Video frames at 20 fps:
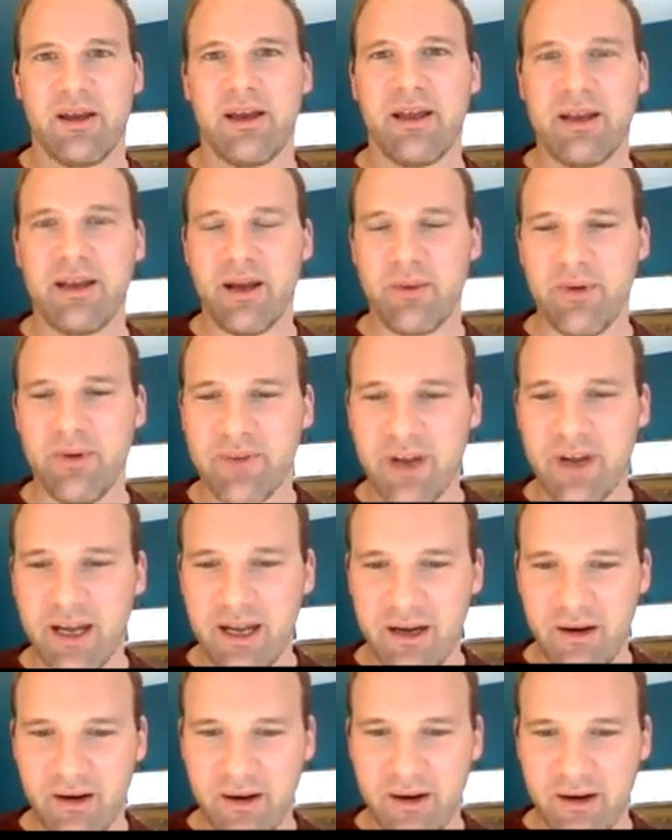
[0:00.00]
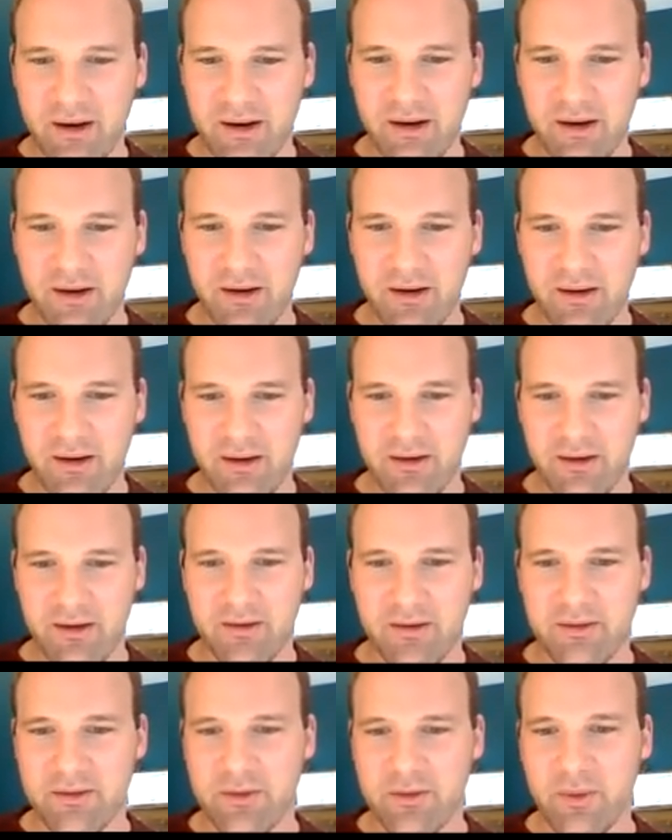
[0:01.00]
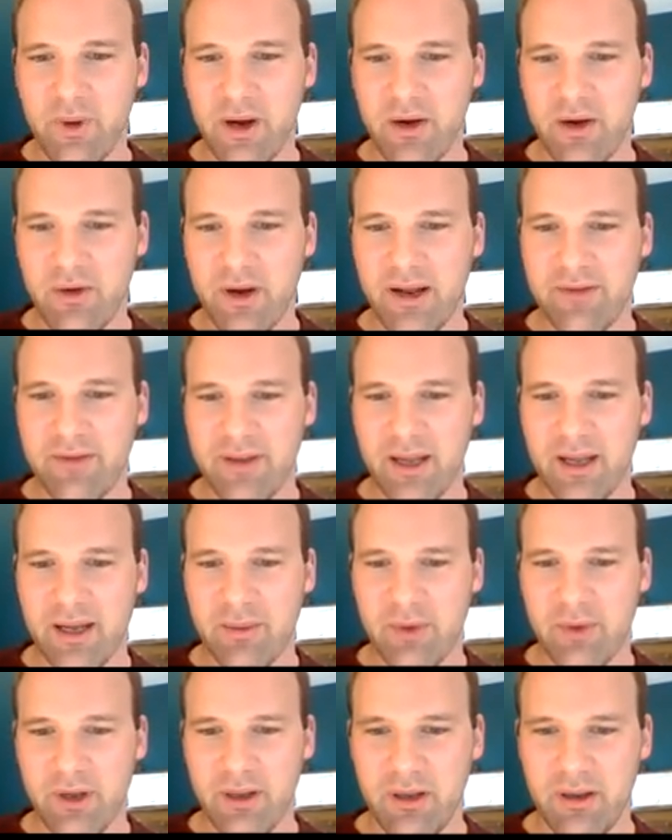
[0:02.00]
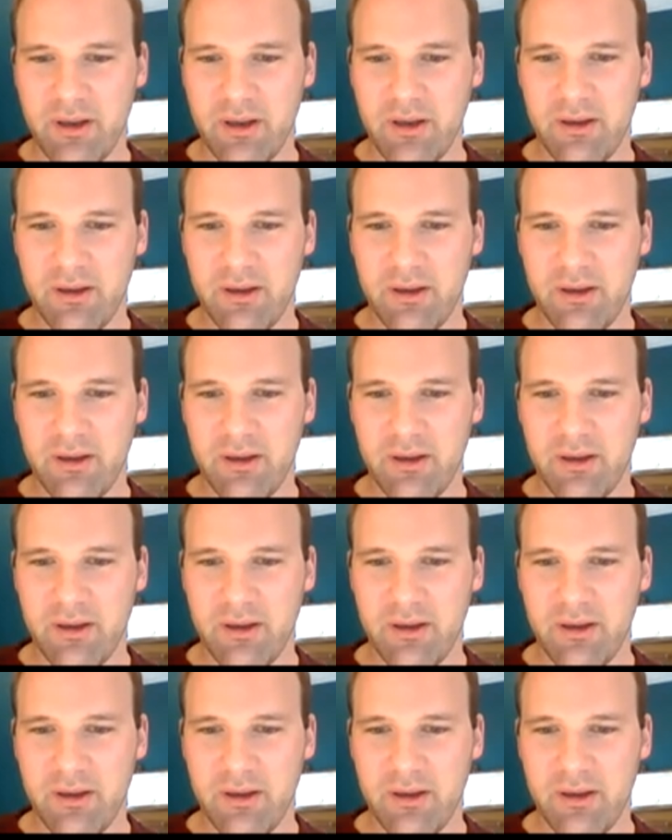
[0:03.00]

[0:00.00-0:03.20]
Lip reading: And now we've got our square graph gamma,